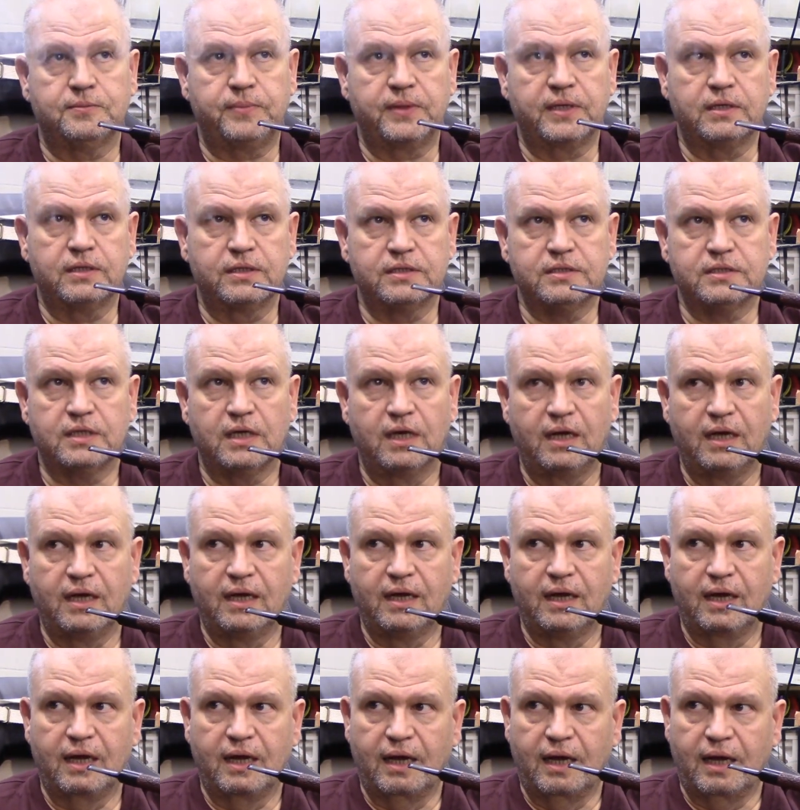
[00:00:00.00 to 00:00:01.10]
because
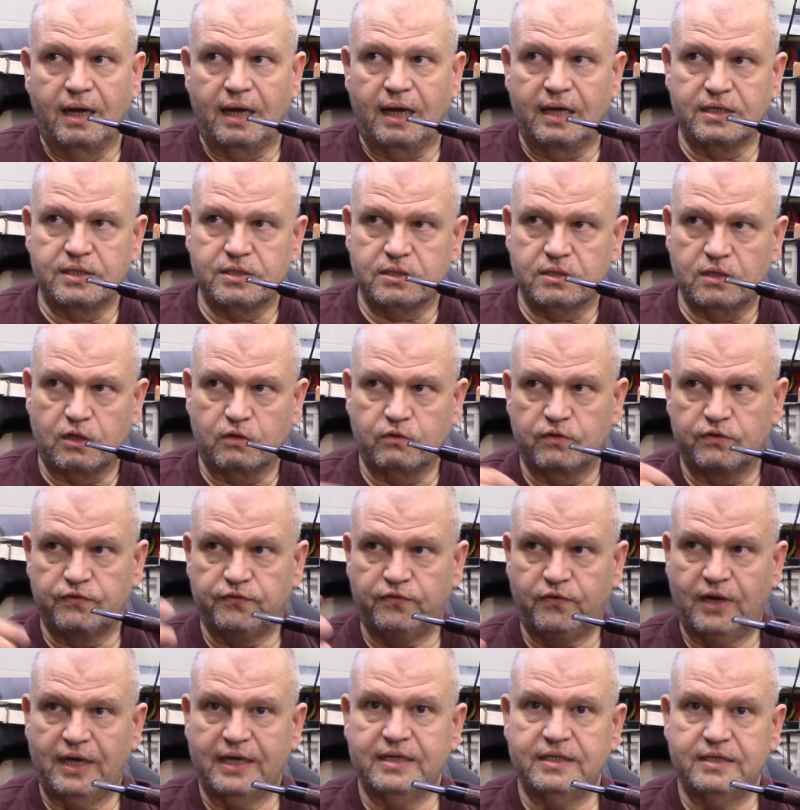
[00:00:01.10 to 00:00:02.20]
I saw
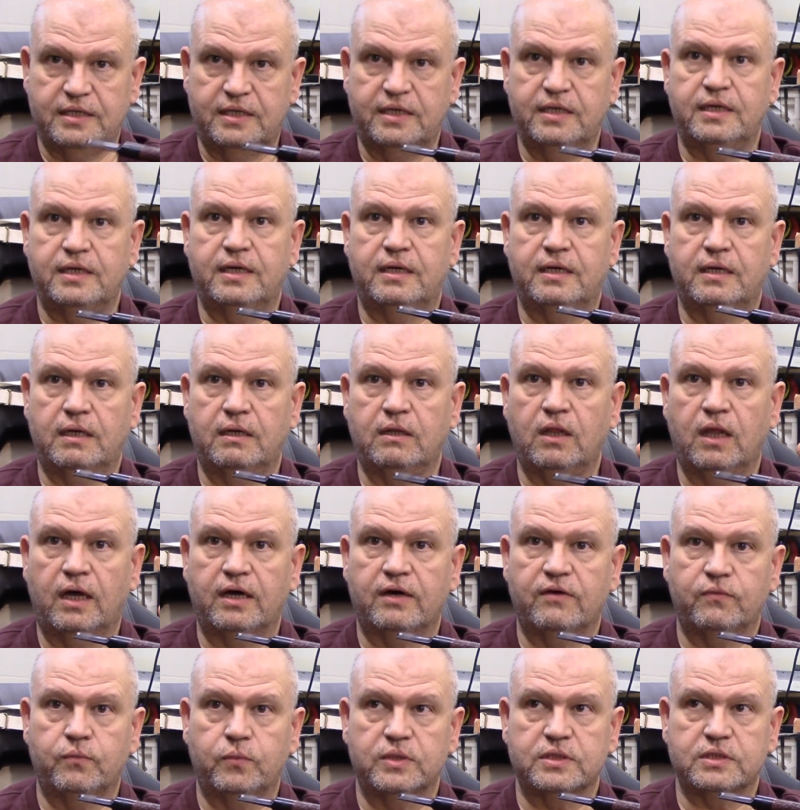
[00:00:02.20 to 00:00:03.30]
reflected in it a lot
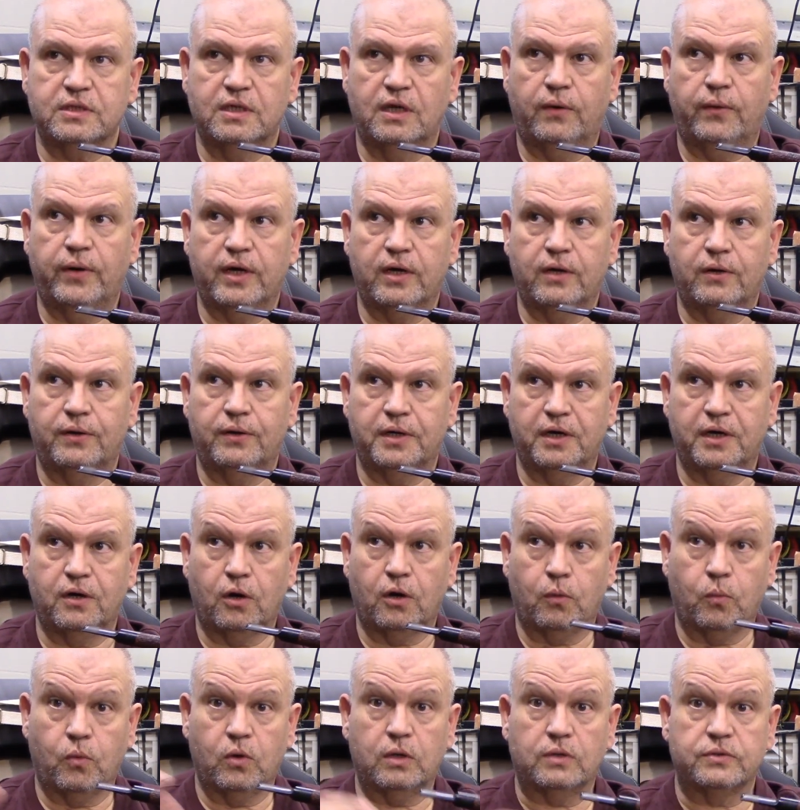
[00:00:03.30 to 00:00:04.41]
of what's going on in
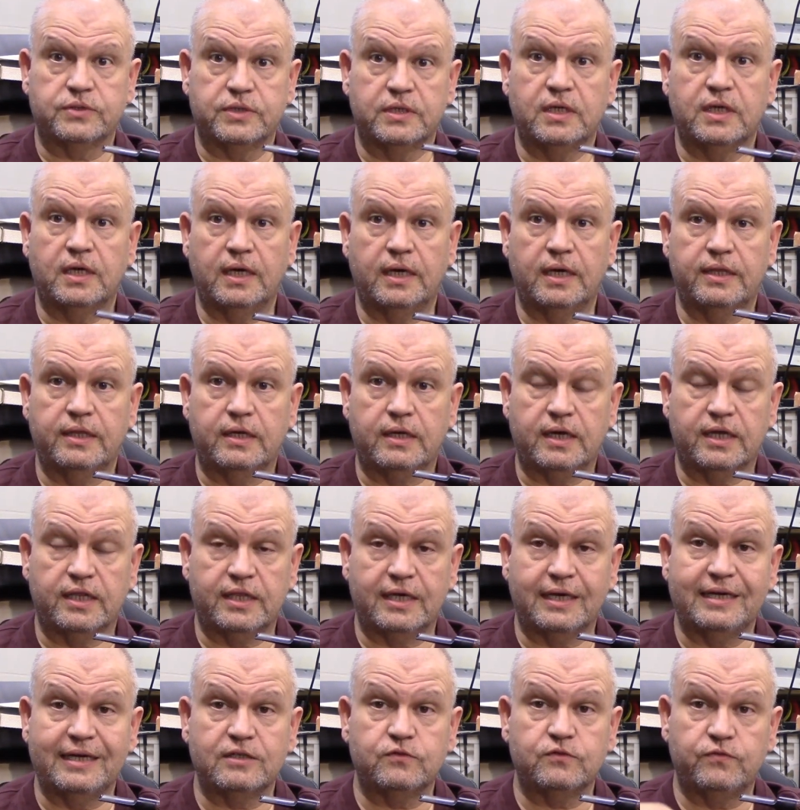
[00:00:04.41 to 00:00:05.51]
our world today that I
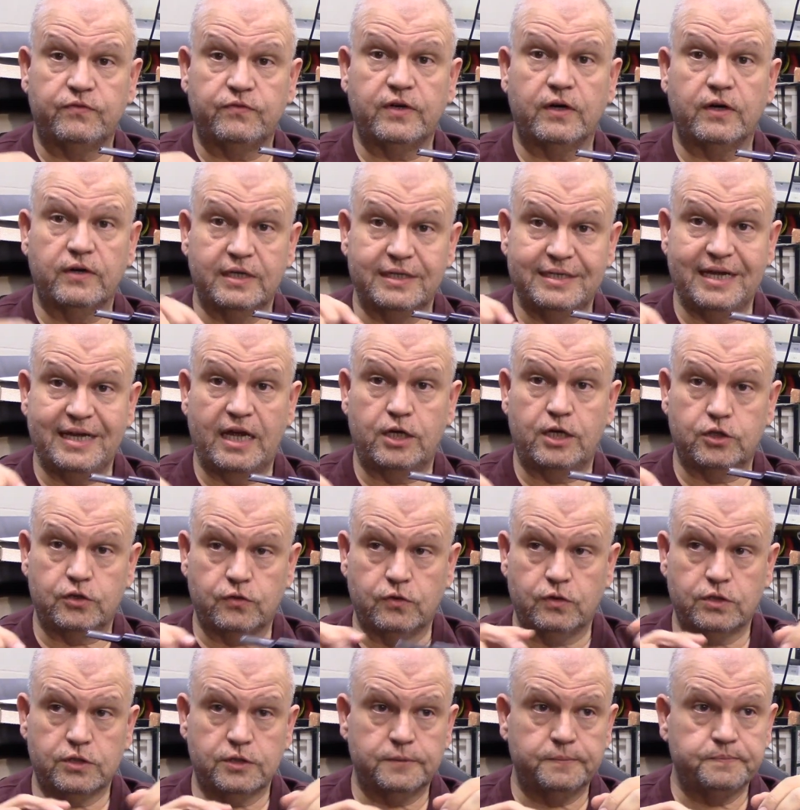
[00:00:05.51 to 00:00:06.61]
think is very
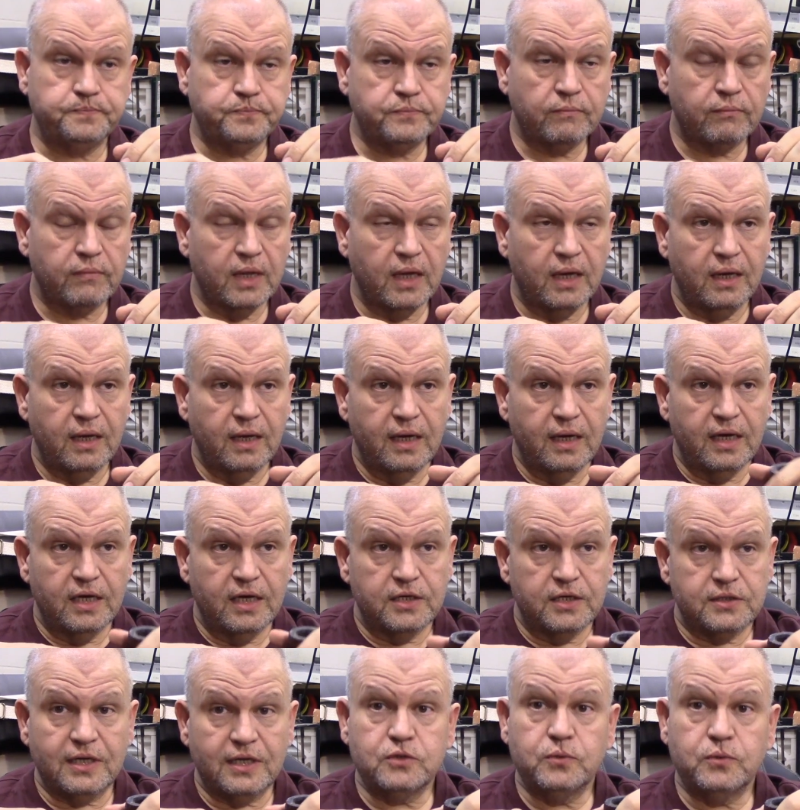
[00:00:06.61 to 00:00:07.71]
dangerous.
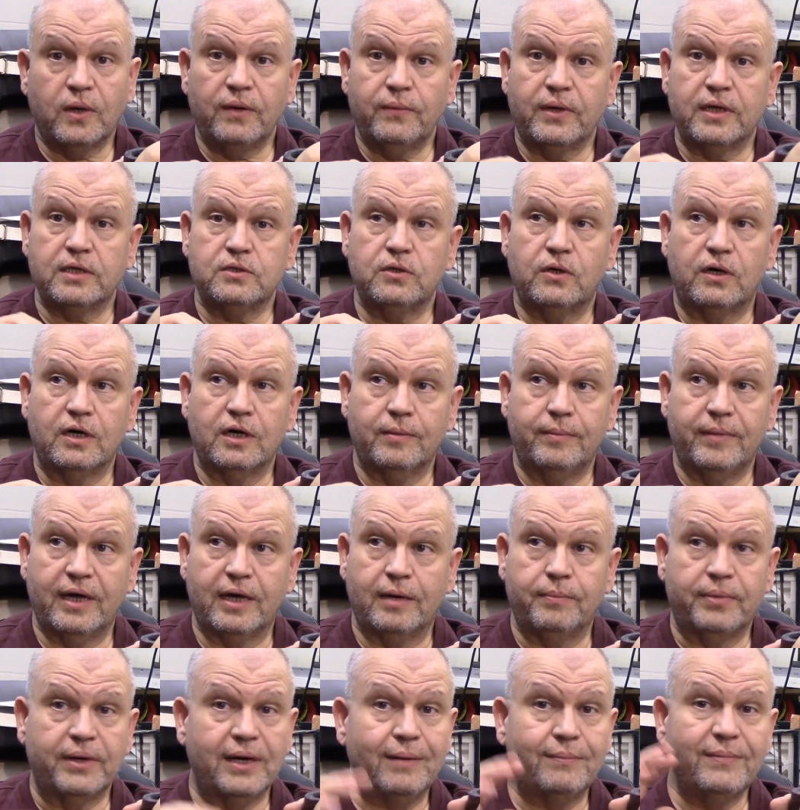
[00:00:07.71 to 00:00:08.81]
So that's why I want to talk about
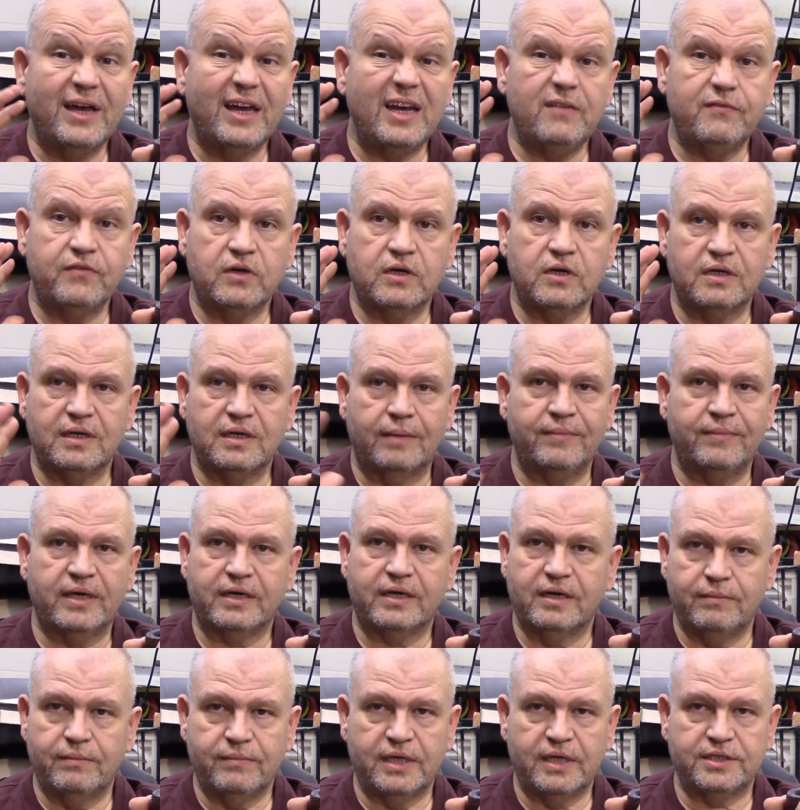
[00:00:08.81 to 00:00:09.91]
it, but I'm not going
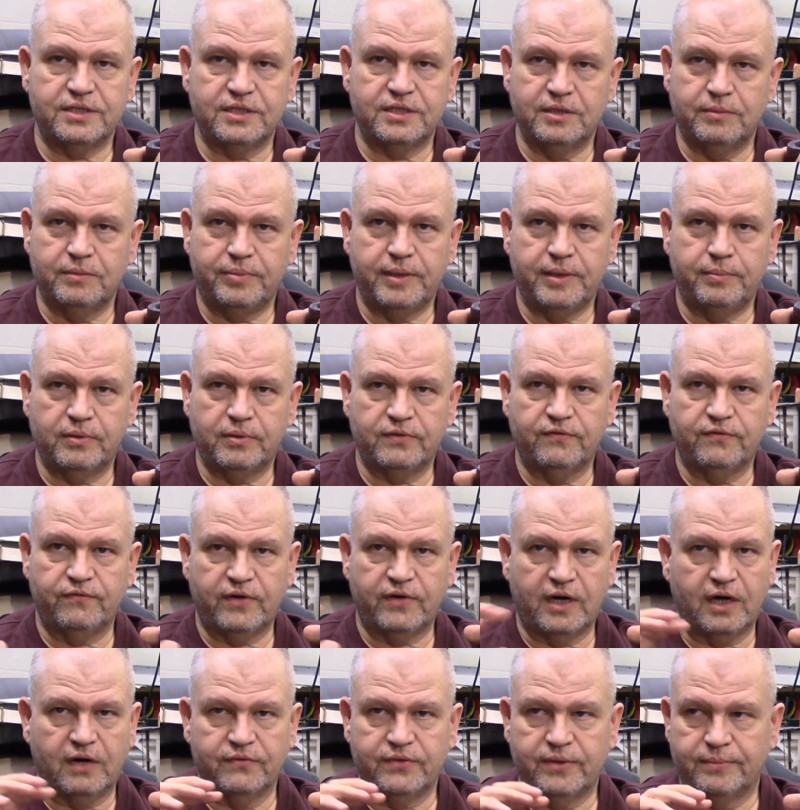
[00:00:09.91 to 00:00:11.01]
to mention the people
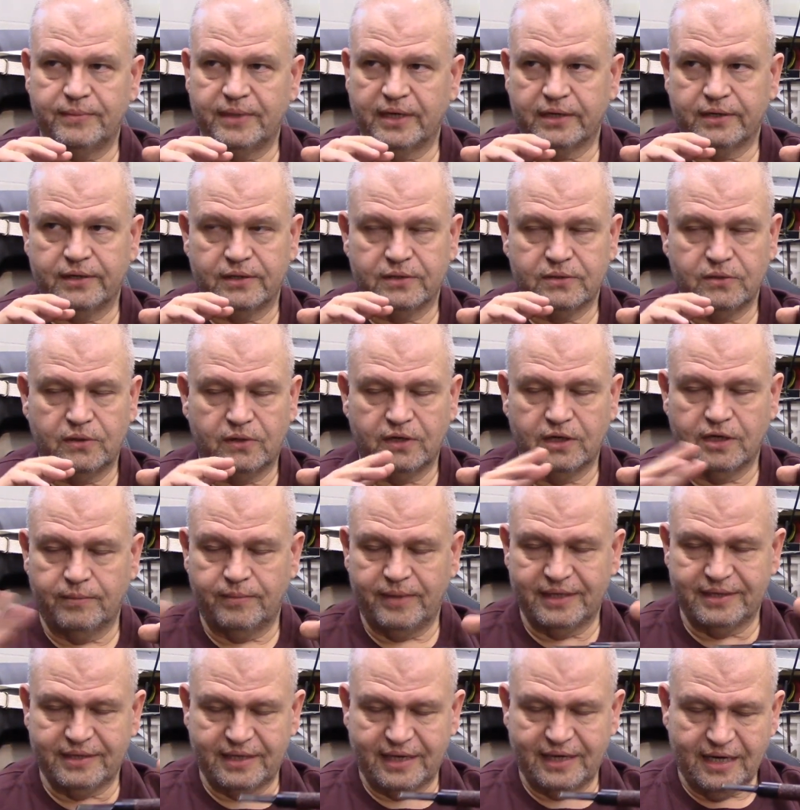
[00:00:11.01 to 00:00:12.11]
involved. I'm not going to talk
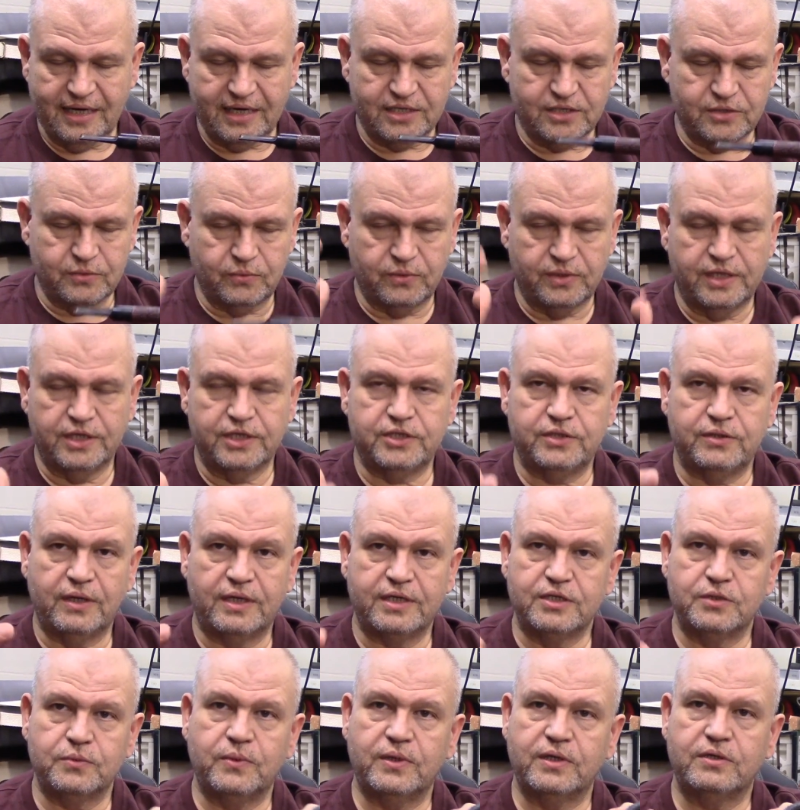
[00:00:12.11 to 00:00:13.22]
about the actual issue. I
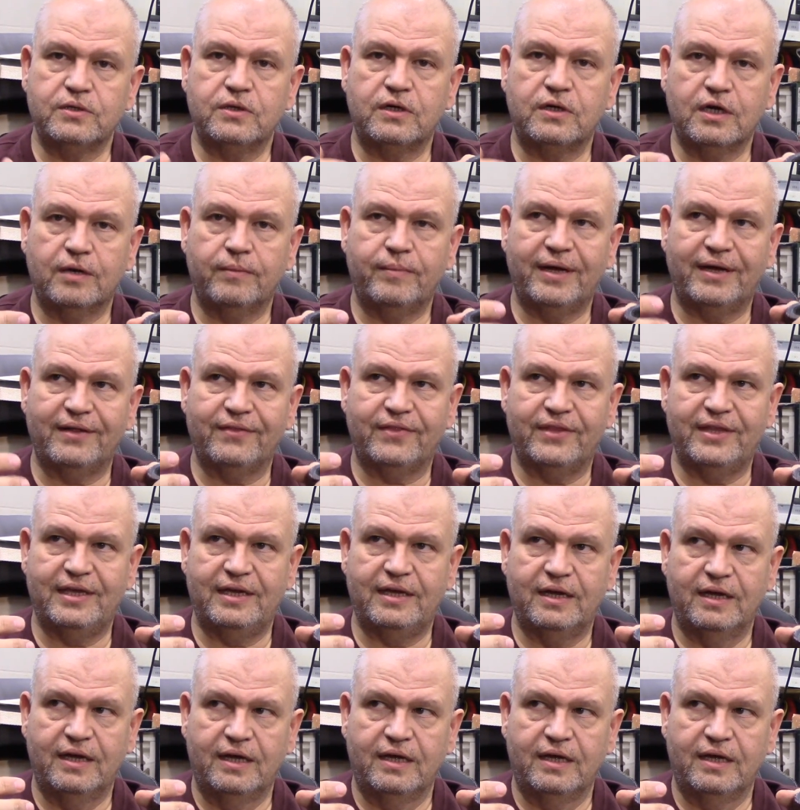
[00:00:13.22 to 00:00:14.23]
just want to talk about the